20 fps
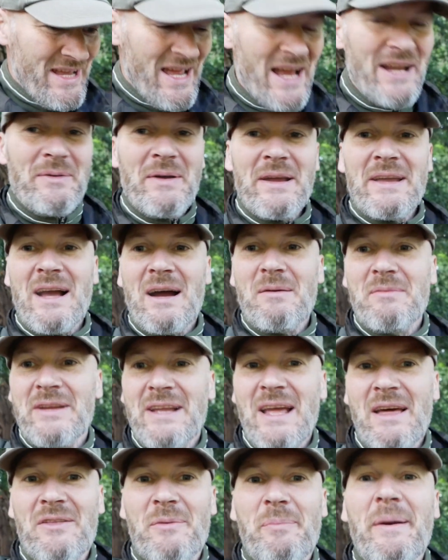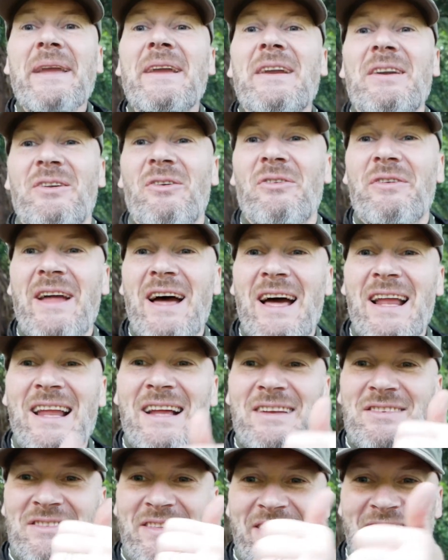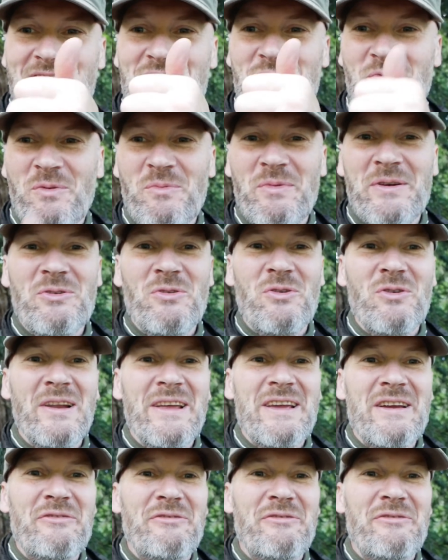Anyway, I'm going to get the bacon on now, lads. That's what we're all here